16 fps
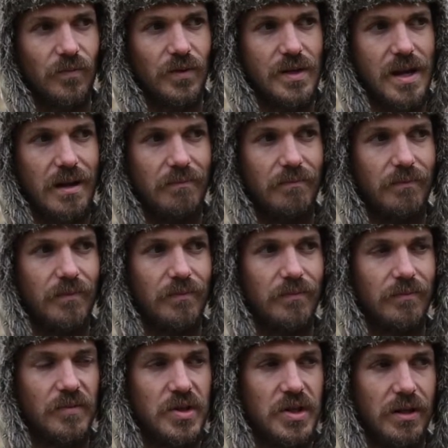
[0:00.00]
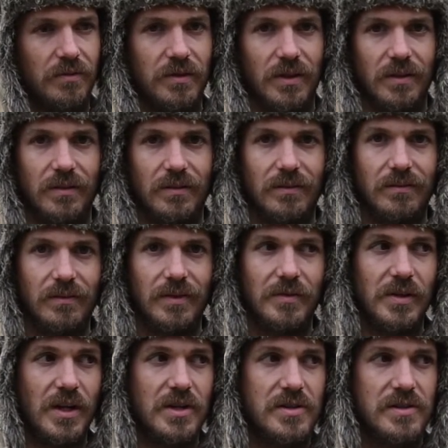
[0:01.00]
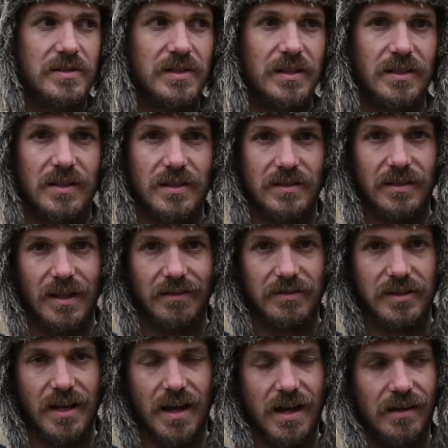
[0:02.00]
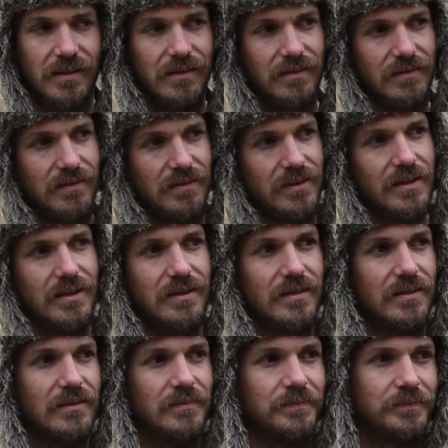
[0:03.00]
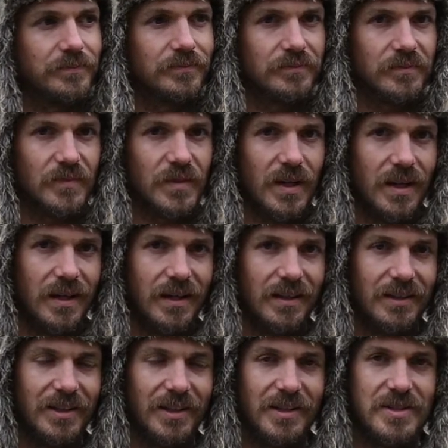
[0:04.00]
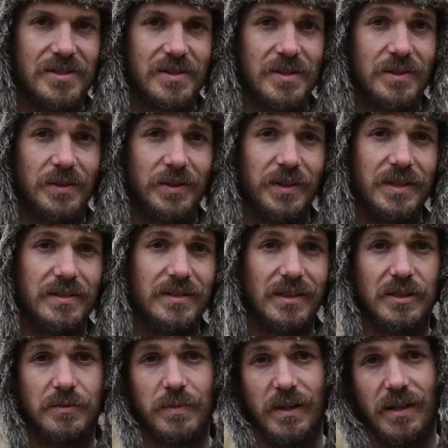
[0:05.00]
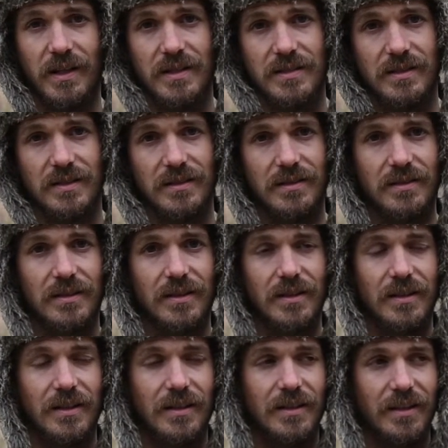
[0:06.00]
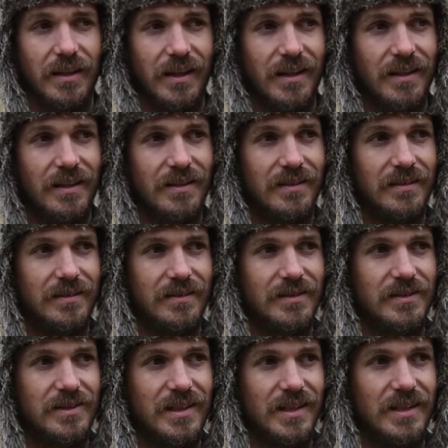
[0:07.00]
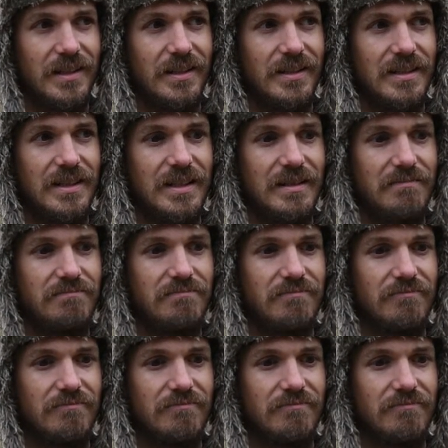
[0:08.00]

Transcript: if you're interested in this lifestyle, then I encourage you to at least experience it and see,